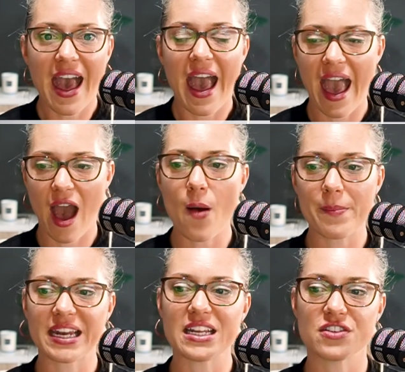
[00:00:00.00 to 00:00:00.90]
how
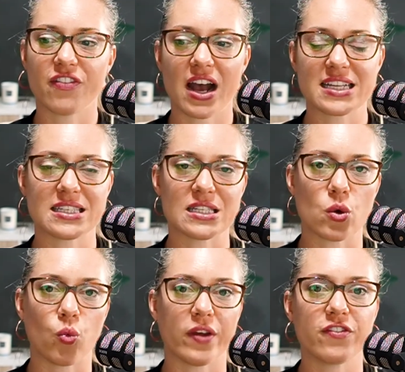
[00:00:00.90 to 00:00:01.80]
many devices
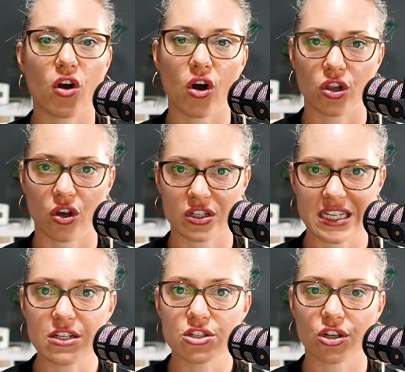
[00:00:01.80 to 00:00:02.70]
we've got logged
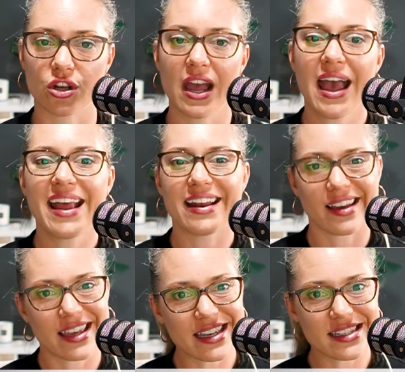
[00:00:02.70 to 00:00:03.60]
into. Now,
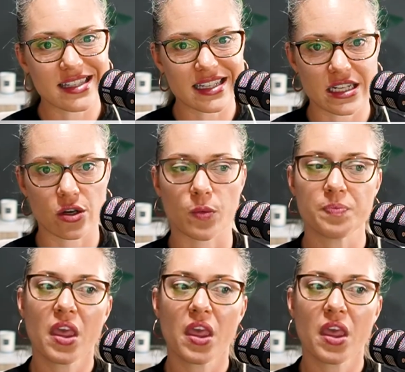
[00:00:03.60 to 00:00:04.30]
here's the deal.